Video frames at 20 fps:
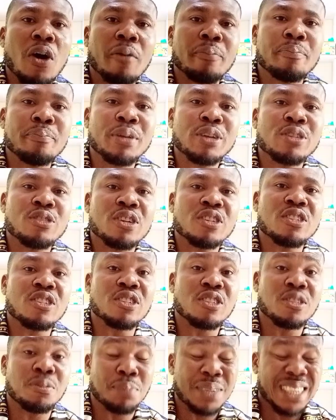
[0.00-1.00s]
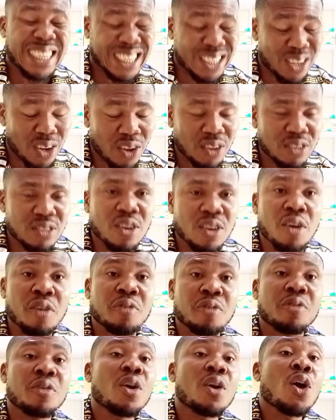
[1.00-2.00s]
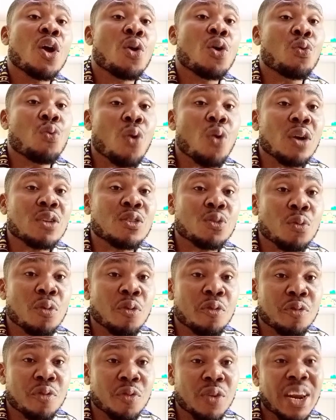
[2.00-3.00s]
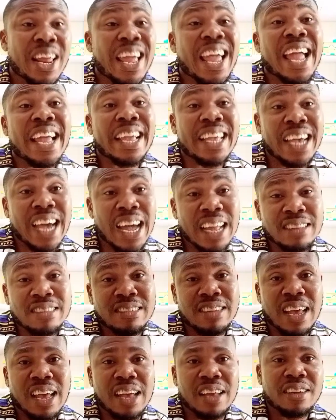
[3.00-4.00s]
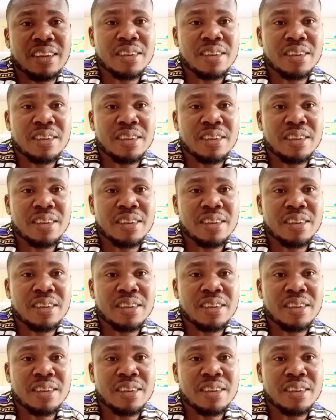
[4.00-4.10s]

our picture just because of what we've really encountered